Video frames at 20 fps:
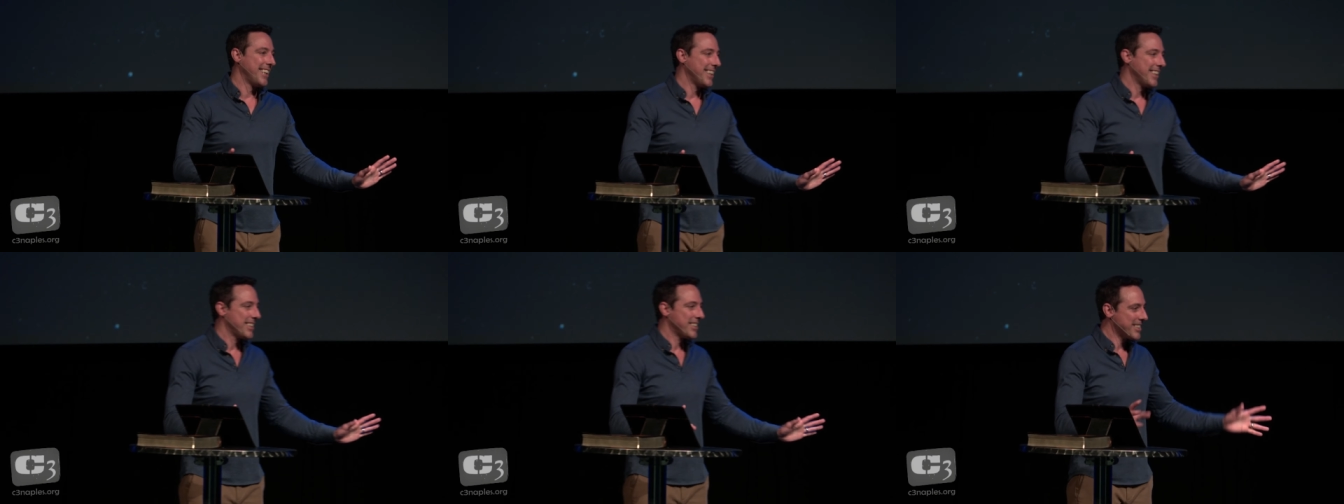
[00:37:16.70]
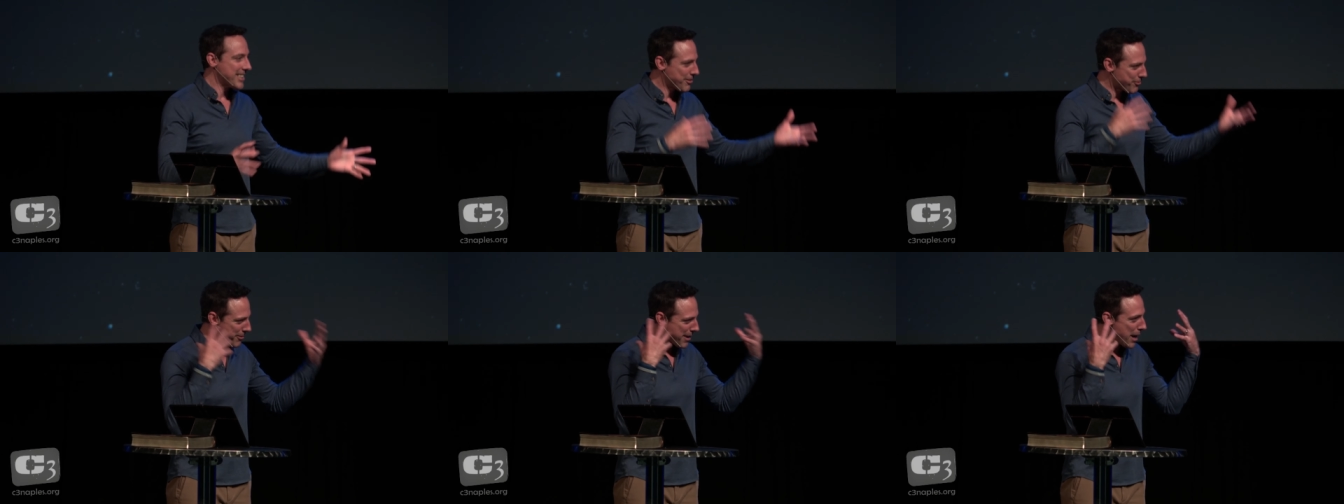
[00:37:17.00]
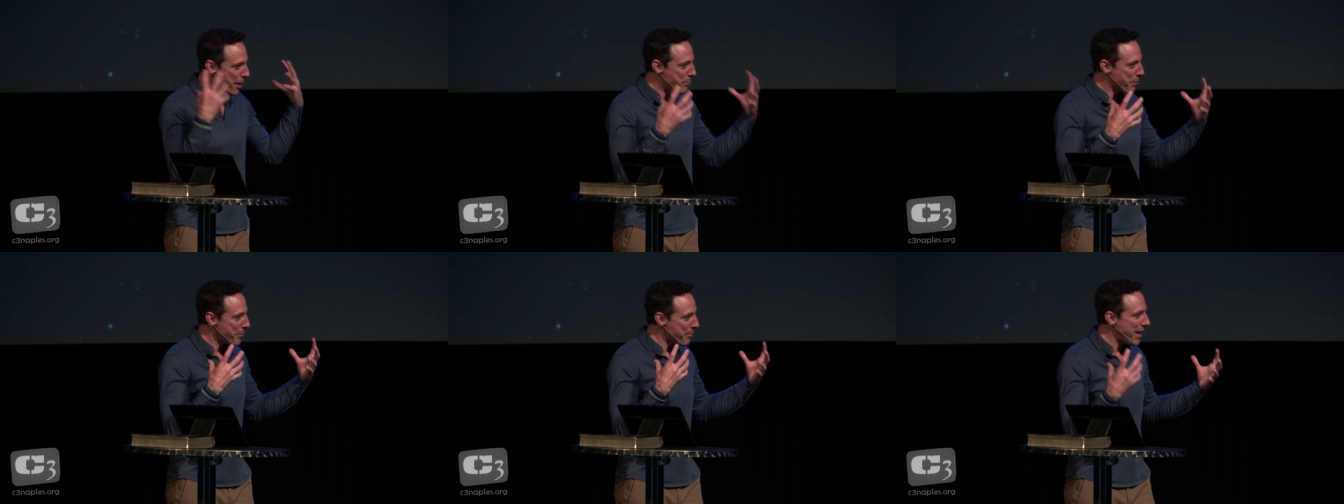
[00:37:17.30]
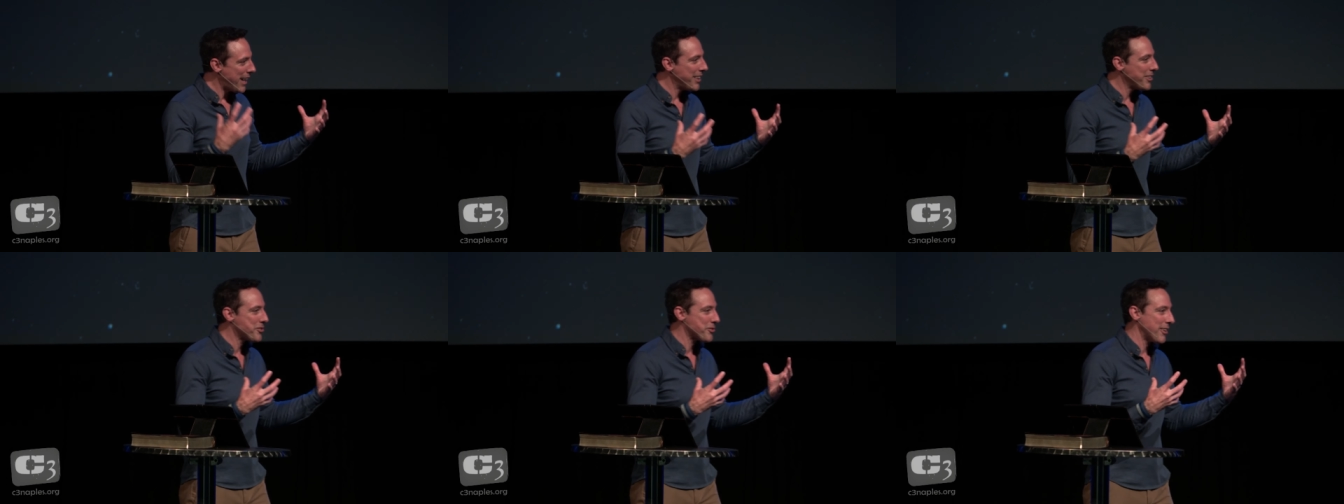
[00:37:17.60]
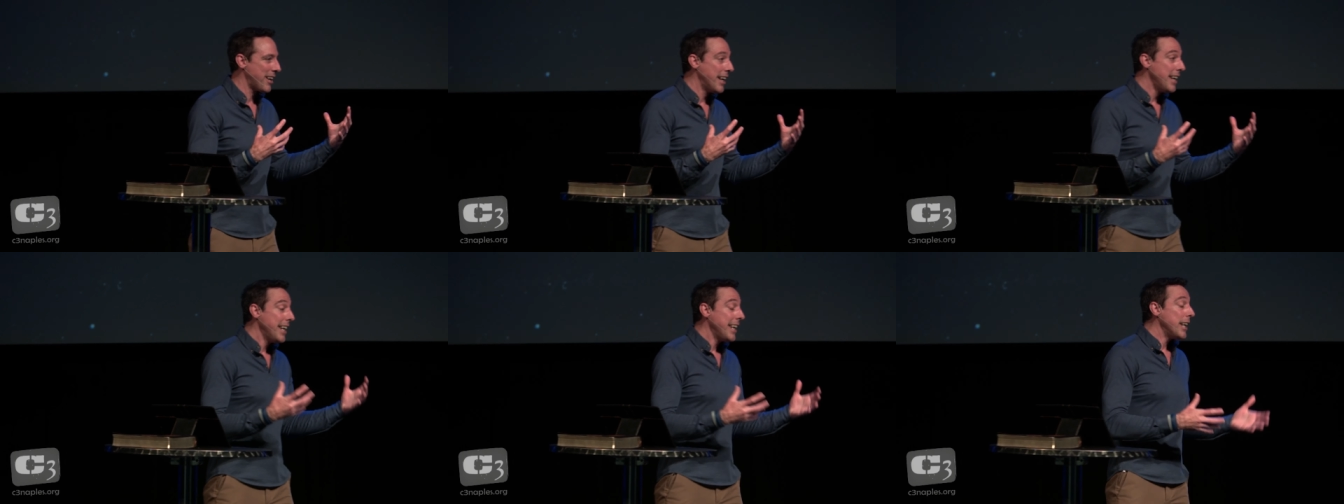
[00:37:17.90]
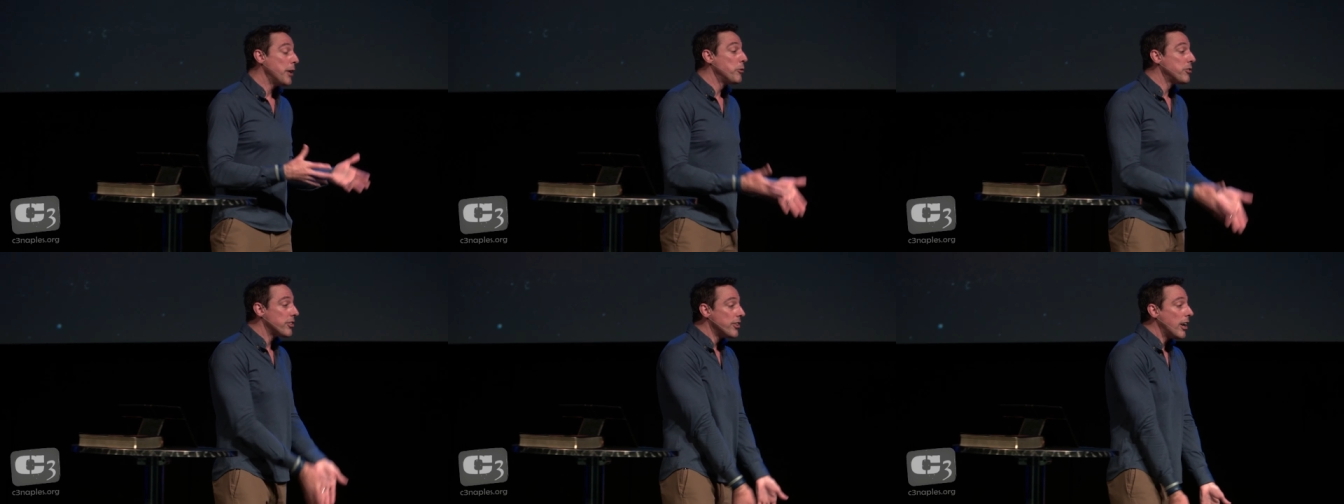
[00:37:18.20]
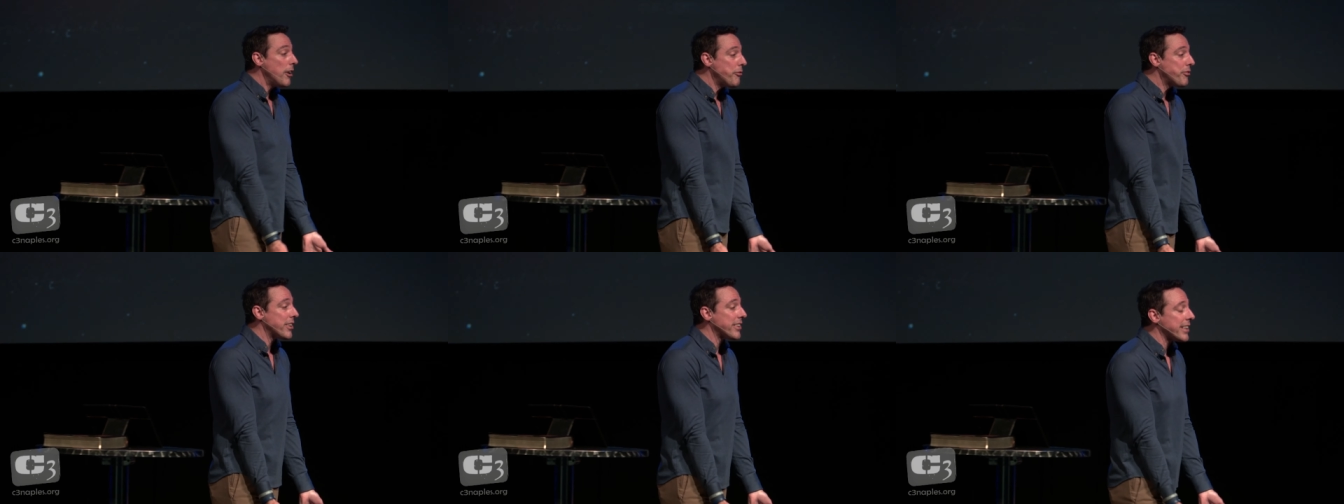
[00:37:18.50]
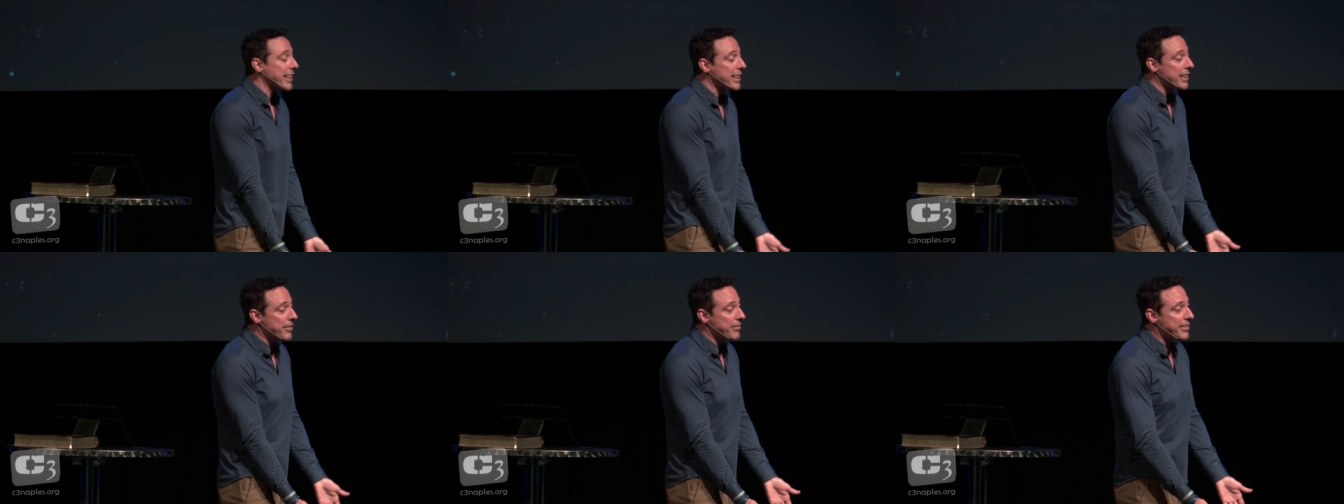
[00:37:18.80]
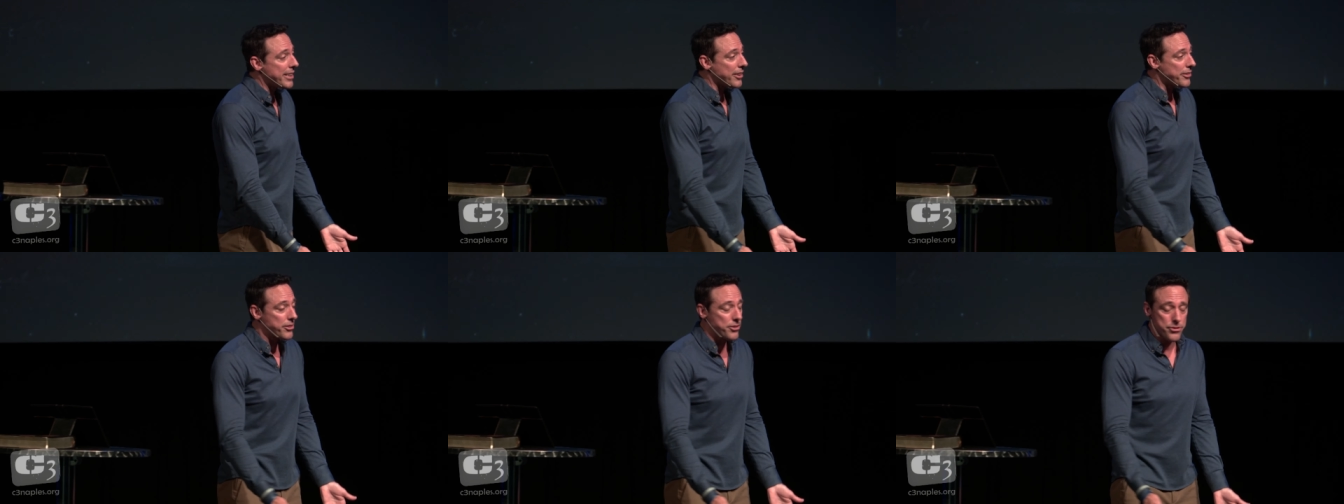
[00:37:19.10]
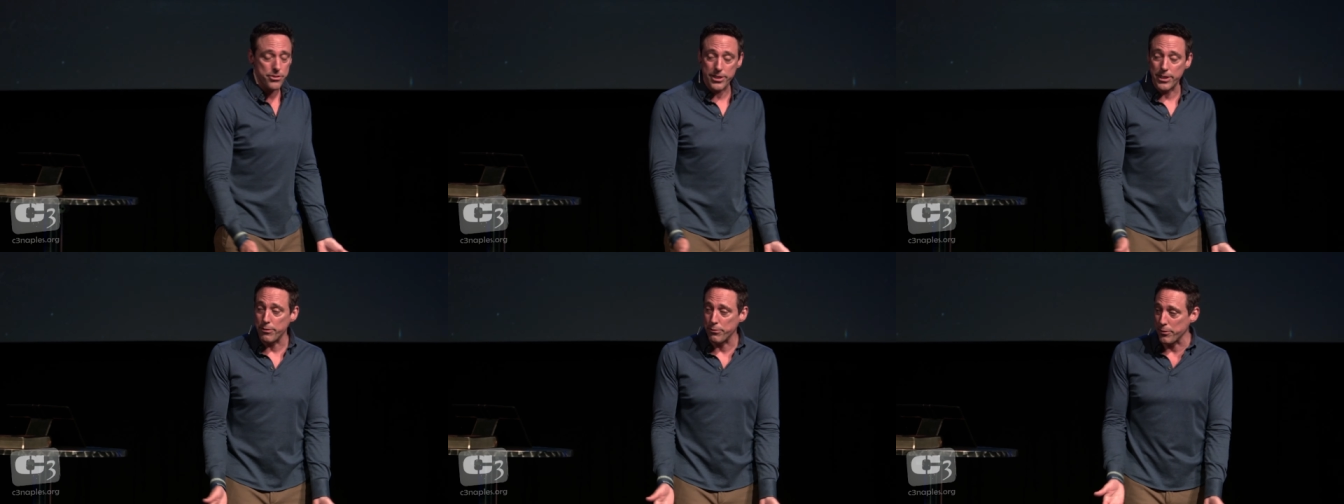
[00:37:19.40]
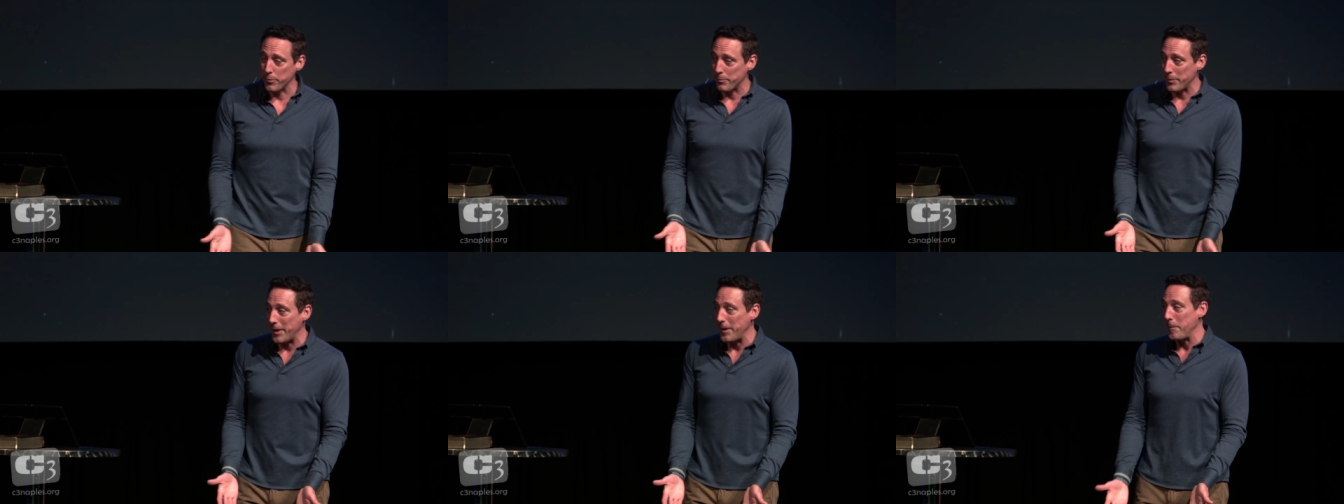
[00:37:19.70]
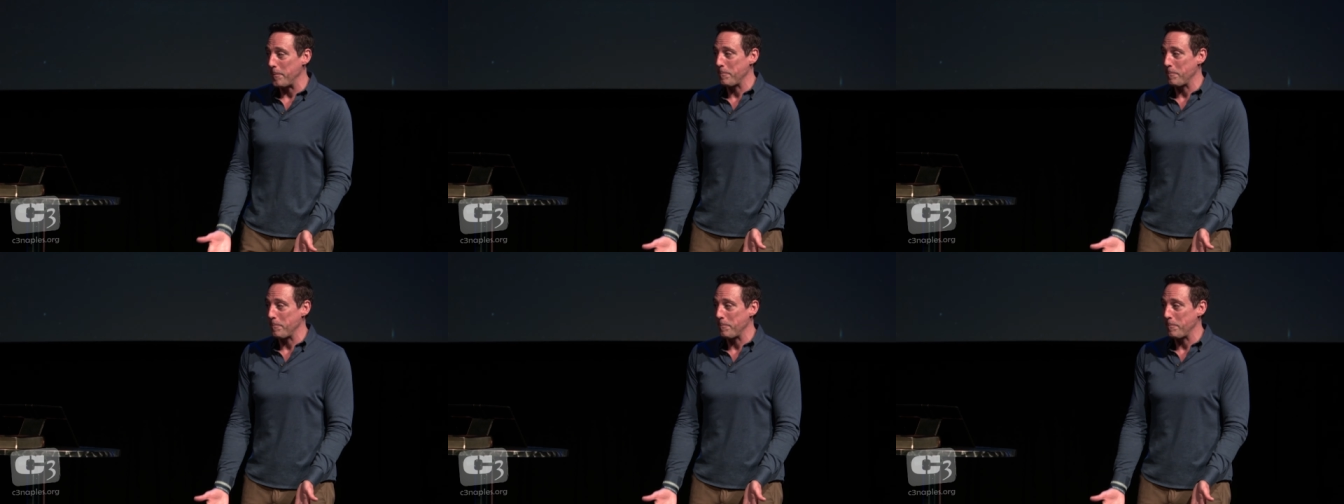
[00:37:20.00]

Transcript: Just wrap your minds around. It was enough that they lived down the street from me.